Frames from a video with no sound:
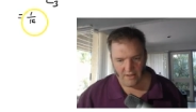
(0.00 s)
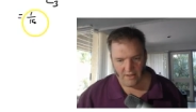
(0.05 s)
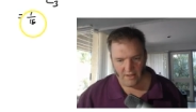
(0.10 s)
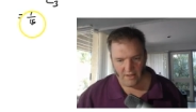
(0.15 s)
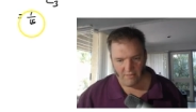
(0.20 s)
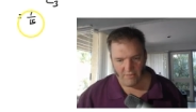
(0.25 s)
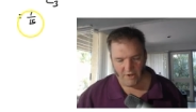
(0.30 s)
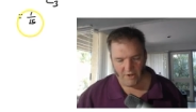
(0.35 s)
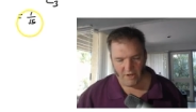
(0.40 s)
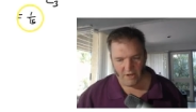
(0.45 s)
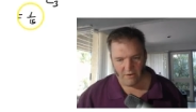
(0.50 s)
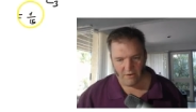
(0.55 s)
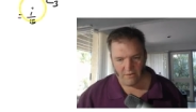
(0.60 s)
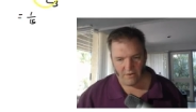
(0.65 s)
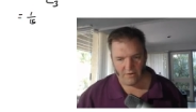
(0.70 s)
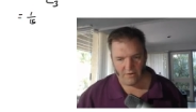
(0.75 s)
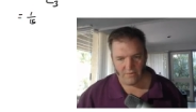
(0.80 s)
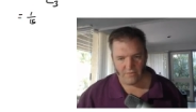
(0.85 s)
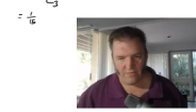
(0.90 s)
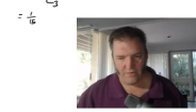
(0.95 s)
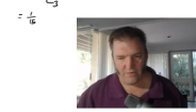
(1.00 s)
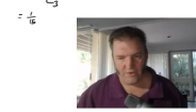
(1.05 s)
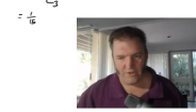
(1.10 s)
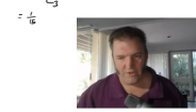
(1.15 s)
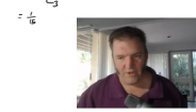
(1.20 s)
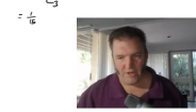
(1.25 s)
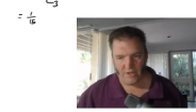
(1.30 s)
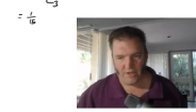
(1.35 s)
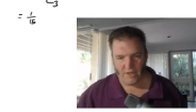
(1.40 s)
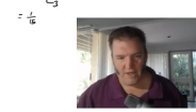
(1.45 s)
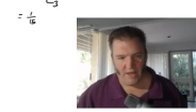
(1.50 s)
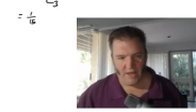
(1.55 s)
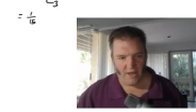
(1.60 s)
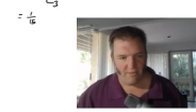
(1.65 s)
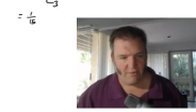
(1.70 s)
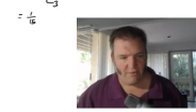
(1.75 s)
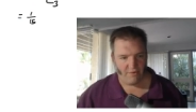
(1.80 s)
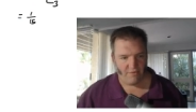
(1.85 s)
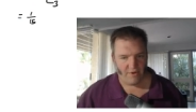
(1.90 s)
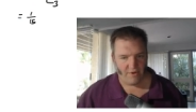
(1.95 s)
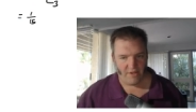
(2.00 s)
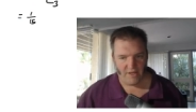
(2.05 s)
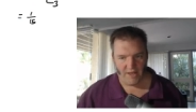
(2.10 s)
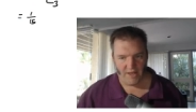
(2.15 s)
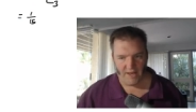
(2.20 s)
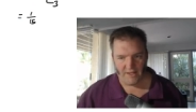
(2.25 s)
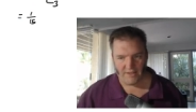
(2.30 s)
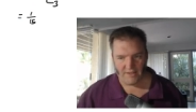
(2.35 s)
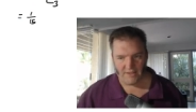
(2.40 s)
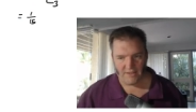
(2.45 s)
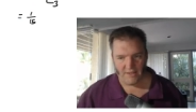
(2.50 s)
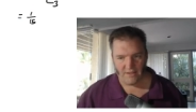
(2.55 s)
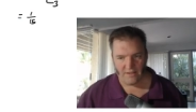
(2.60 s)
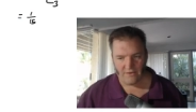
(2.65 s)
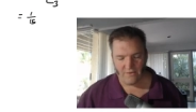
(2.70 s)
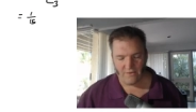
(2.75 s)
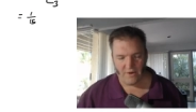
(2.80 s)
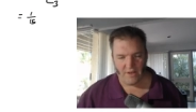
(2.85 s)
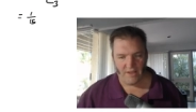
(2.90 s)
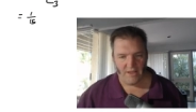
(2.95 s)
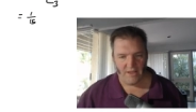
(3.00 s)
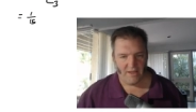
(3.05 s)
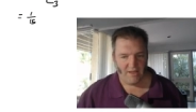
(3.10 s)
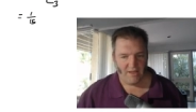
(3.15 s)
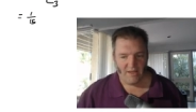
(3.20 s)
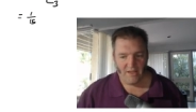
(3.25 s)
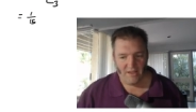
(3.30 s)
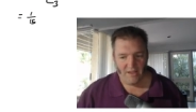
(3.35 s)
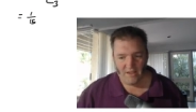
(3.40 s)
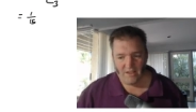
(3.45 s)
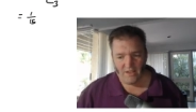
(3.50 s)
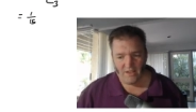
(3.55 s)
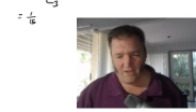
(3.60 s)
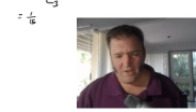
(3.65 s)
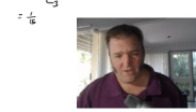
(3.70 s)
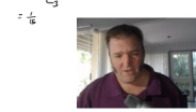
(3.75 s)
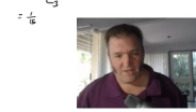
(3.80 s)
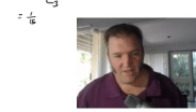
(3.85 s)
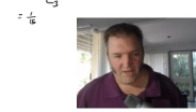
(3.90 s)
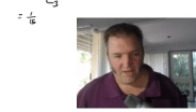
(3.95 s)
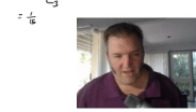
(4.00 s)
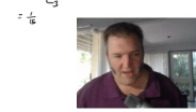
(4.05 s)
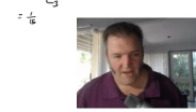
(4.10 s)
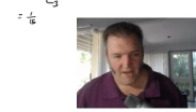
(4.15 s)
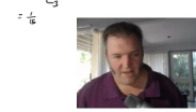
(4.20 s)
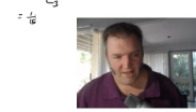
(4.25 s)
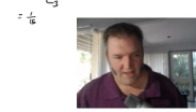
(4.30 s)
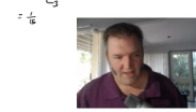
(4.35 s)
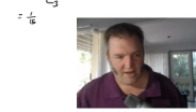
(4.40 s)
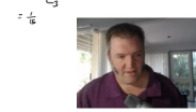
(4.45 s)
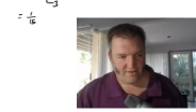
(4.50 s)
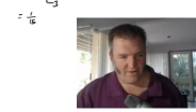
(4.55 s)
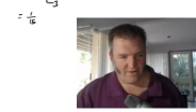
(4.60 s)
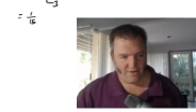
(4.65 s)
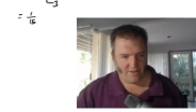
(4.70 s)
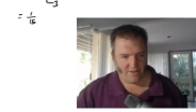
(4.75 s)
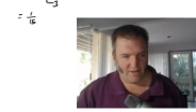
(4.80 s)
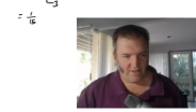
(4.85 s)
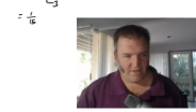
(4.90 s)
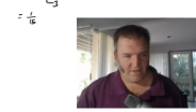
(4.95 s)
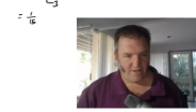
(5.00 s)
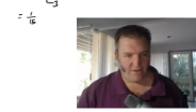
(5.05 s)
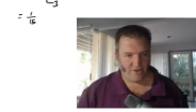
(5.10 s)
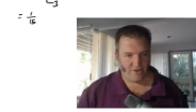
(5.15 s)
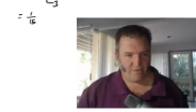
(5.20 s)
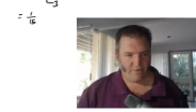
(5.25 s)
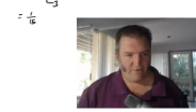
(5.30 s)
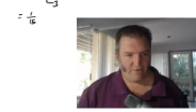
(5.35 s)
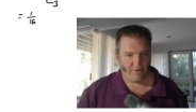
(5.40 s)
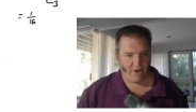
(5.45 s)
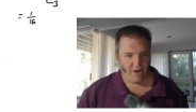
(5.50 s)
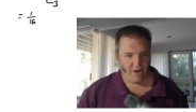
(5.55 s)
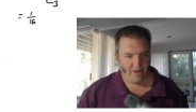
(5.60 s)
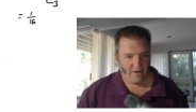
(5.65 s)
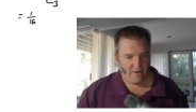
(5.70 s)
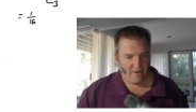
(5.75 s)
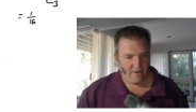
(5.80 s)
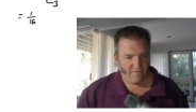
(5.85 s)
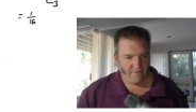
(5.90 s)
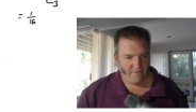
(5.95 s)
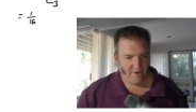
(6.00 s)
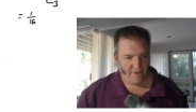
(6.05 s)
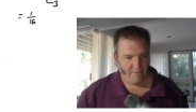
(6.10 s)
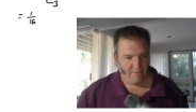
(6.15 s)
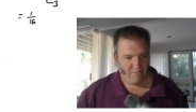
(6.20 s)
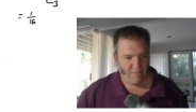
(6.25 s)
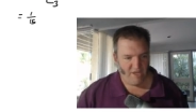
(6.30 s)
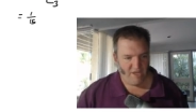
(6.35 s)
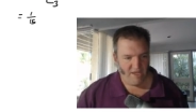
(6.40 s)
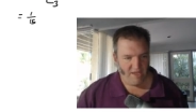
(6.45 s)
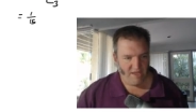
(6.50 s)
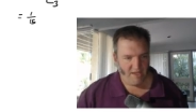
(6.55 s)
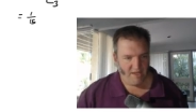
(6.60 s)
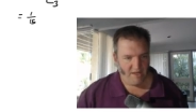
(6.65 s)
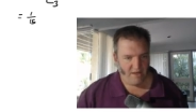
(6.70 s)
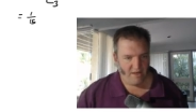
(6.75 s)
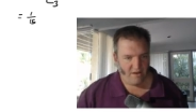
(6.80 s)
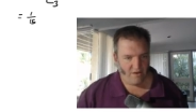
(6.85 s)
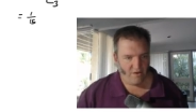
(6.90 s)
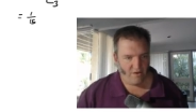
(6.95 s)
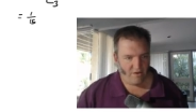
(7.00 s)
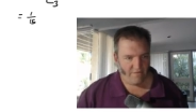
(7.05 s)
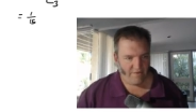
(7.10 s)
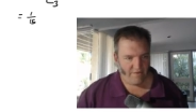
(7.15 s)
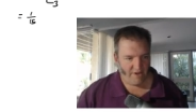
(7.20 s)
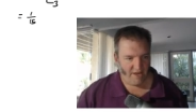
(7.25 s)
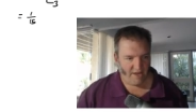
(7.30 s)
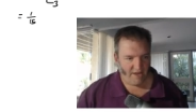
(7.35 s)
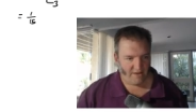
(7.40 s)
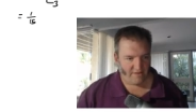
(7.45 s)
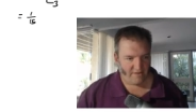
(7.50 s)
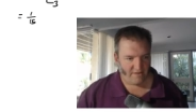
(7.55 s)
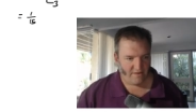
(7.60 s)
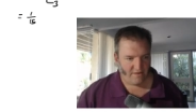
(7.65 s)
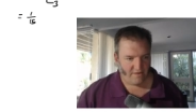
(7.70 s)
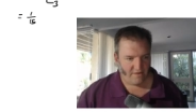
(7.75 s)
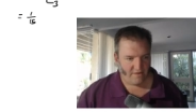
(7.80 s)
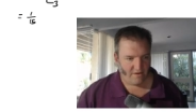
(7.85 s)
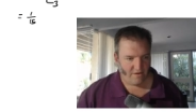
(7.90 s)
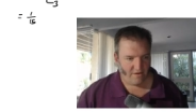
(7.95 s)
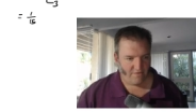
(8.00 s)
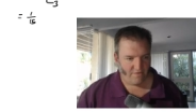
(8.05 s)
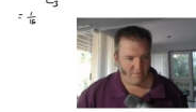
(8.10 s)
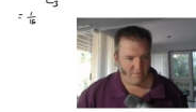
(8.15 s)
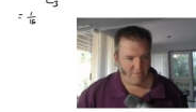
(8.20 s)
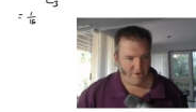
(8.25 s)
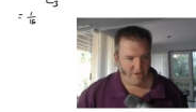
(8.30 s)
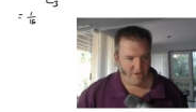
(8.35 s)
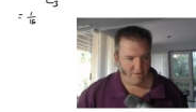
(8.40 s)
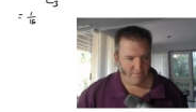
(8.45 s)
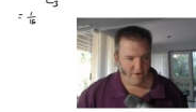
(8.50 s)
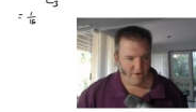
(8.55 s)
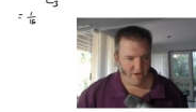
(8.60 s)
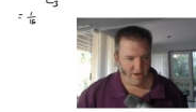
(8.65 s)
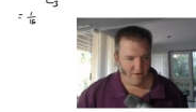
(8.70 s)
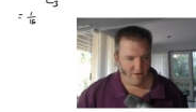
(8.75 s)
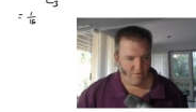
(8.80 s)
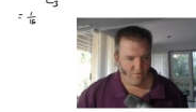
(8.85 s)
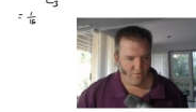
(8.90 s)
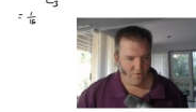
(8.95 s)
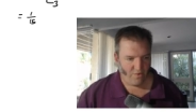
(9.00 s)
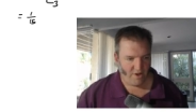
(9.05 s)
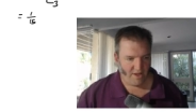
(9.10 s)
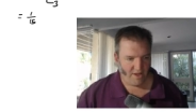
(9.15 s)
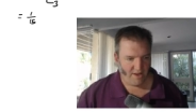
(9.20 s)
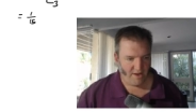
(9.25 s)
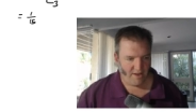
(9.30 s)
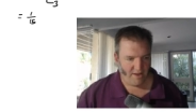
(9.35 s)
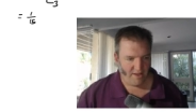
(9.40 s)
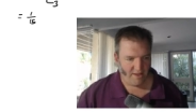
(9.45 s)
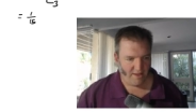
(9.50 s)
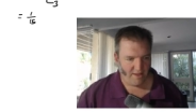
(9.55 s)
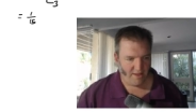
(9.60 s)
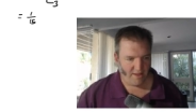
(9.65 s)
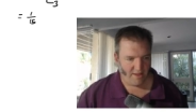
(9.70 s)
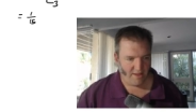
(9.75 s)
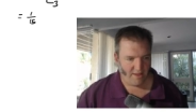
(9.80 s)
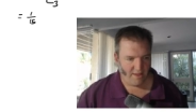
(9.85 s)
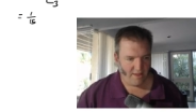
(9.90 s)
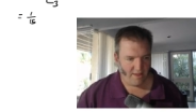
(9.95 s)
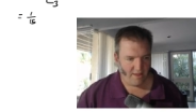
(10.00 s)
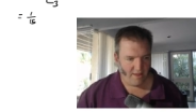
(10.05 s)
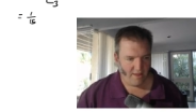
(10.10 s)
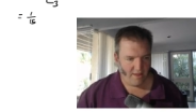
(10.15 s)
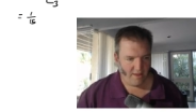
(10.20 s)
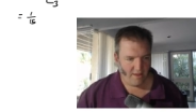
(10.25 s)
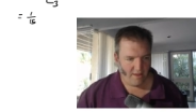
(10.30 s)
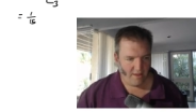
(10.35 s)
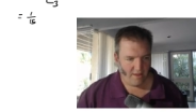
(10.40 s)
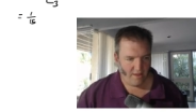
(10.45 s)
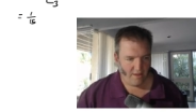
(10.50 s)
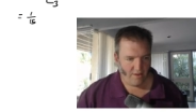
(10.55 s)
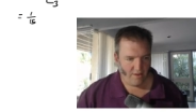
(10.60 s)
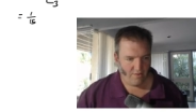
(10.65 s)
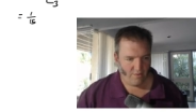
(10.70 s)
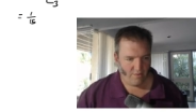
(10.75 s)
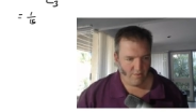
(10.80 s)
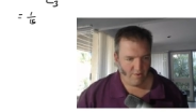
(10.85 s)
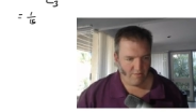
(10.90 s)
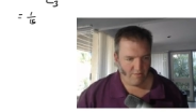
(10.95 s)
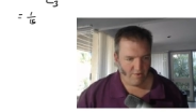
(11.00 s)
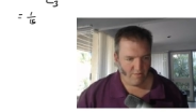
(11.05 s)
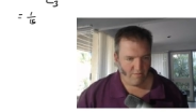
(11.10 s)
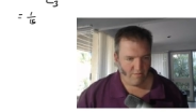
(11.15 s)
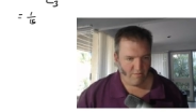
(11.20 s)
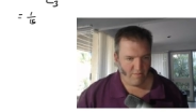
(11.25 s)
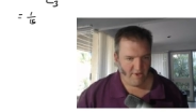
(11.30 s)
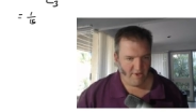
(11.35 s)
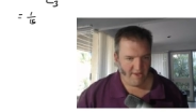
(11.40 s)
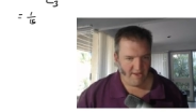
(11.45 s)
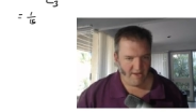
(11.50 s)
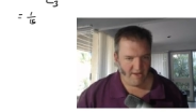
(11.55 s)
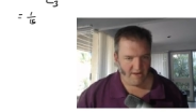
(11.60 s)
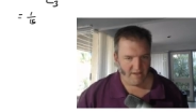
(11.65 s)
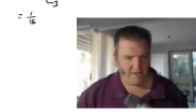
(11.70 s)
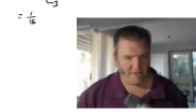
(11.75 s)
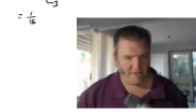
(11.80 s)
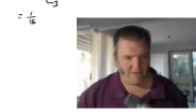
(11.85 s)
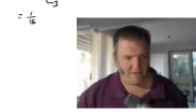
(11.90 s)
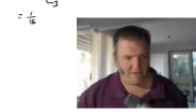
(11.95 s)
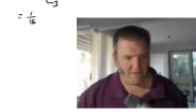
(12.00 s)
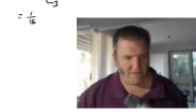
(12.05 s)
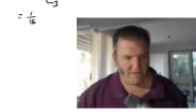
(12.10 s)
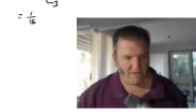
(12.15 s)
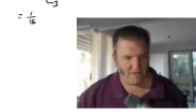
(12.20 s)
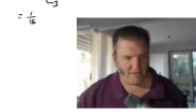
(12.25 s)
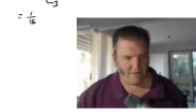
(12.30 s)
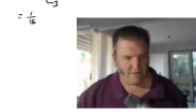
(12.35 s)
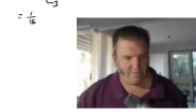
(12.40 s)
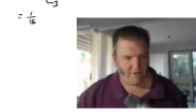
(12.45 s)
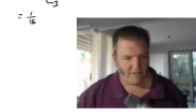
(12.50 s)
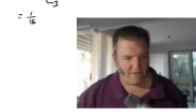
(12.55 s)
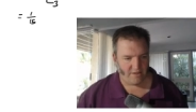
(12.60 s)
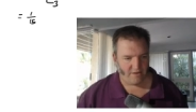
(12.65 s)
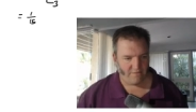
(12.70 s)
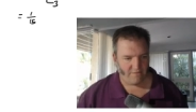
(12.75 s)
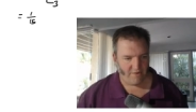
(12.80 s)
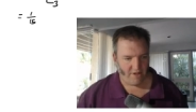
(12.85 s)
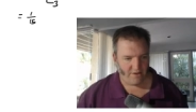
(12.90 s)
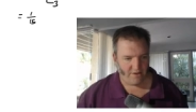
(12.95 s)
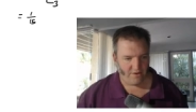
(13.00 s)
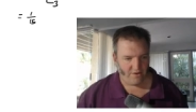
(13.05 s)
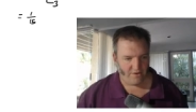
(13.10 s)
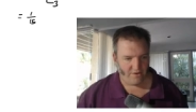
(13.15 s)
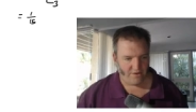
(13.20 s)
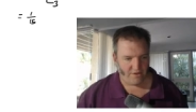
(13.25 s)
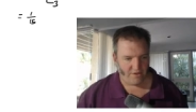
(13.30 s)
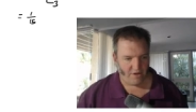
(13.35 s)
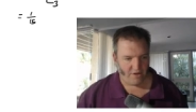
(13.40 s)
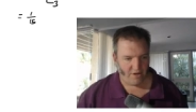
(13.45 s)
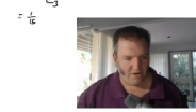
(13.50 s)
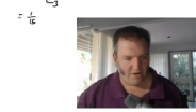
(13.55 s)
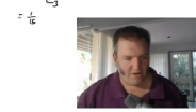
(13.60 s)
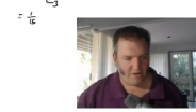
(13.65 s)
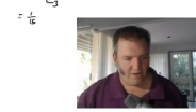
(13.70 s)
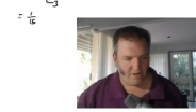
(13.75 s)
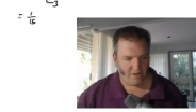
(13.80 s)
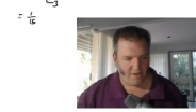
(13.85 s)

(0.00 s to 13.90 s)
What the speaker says: let me know and I'll show you how, but really 8C3, you're using a calculator to do that, so you should be right. Find the mean of X. So for B part 1, remember mean is just the expected value, so